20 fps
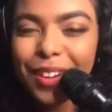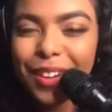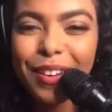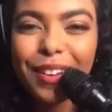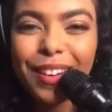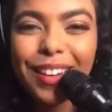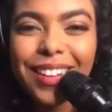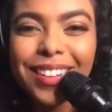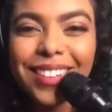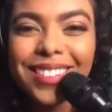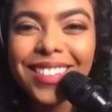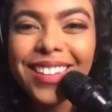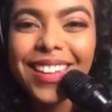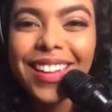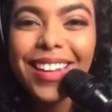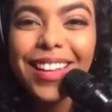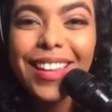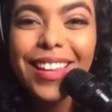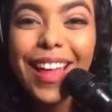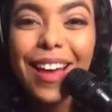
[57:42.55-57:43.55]
All right.
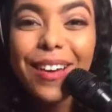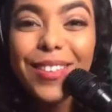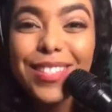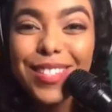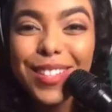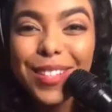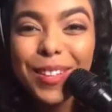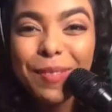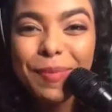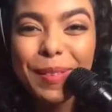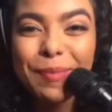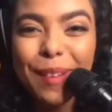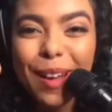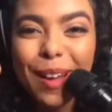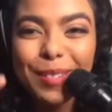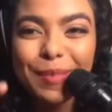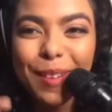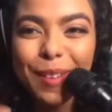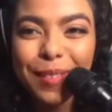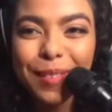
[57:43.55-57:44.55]
That was a little
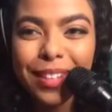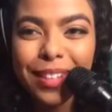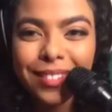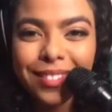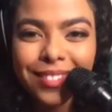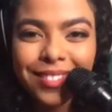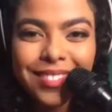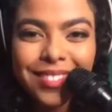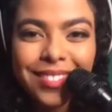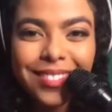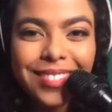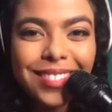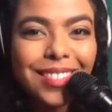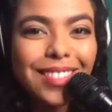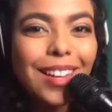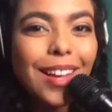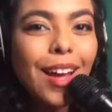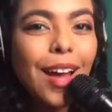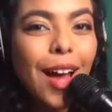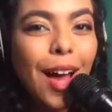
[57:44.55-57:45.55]
beatbox moment.
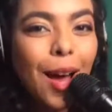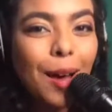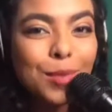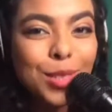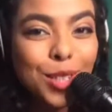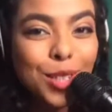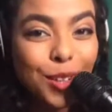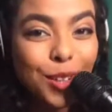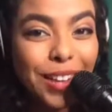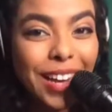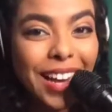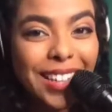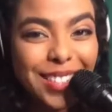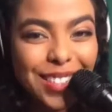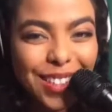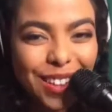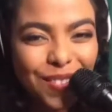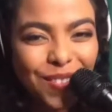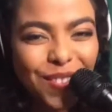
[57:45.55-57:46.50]
I'm sure you guys can.